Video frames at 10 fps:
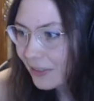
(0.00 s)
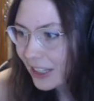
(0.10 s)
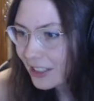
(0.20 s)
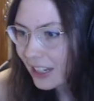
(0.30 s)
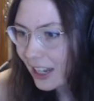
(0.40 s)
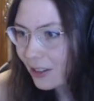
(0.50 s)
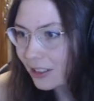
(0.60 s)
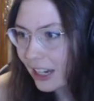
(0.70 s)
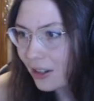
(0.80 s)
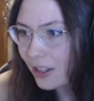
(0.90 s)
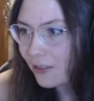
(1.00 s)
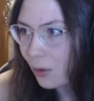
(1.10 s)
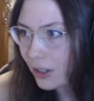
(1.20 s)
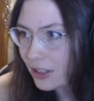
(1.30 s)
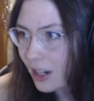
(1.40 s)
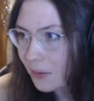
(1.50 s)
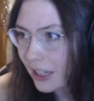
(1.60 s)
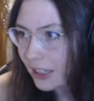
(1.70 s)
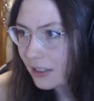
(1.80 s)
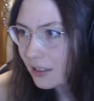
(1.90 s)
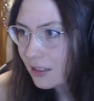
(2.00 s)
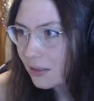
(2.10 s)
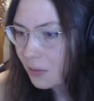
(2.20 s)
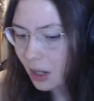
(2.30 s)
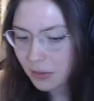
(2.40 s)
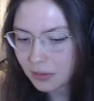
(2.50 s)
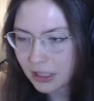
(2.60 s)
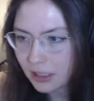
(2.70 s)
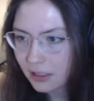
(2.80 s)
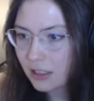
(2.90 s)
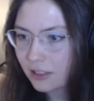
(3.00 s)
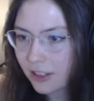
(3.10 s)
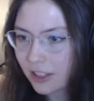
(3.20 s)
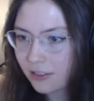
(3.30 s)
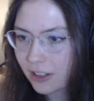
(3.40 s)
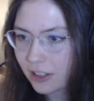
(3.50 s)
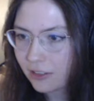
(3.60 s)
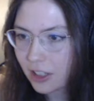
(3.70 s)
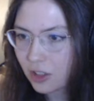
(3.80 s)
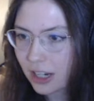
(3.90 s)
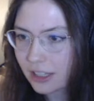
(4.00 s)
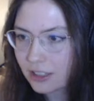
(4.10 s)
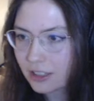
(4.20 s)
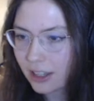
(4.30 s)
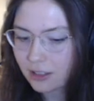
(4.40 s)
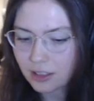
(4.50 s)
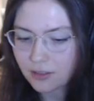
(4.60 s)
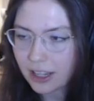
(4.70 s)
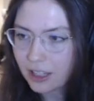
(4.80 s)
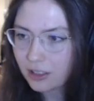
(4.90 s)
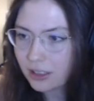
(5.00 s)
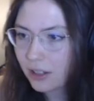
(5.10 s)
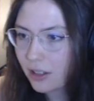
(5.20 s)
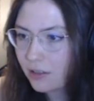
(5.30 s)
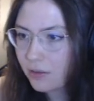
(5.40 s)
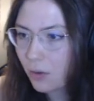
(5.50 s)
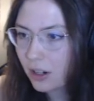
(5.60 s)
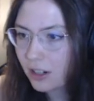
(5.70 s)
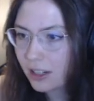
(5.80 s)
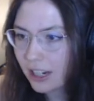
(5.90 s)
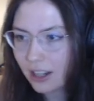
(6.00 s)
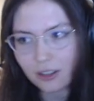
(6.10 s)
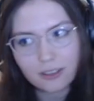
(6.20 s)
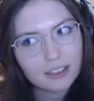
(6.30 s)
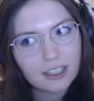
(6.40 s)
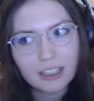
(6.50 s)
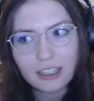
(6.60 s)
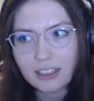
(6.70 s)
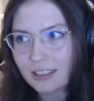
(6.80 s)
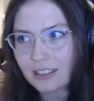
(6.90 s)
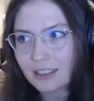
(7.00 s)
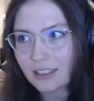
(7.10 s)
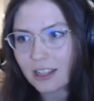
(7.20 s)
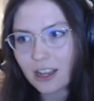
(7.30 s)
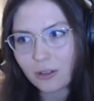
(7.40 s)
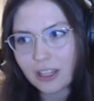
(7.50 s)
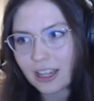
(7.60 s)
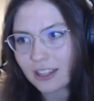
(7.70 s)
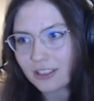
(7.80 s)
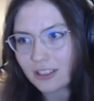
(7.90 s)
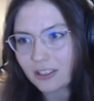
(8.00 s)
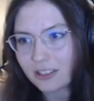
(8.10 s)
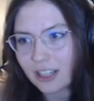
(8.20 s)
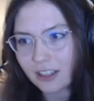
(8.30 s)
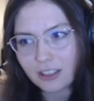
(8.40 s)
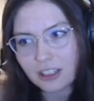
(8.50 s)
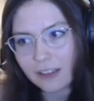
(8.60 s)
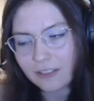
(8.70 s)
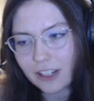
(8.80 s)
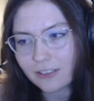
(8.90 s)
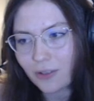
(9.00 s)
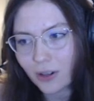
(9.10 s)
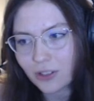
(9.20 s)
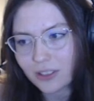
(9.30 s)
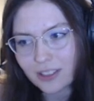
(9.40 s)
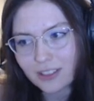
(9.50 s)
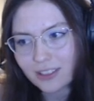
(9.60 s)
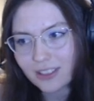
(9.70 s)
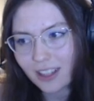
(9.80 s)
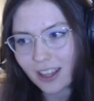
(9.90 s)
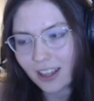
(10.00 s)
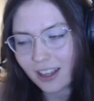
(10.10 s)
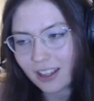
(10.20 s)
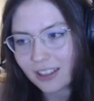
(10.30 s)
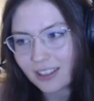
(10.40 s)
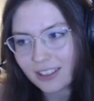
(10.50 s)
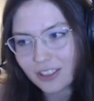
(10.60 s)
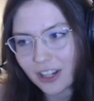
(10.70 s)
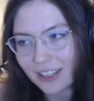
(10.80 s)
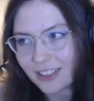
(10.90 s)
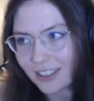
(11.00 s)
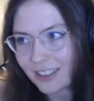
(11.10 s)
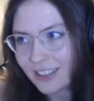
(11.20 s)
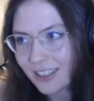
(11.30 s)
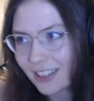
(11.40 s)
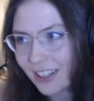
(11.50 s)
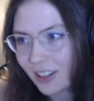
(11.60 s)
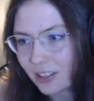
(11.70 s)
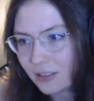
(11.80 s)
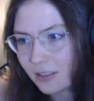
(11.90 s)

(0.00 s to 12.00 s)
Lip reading: Because now e4 is coming in, probably. If I try and stay on this file, now e4, and now he has definite fortress chances here.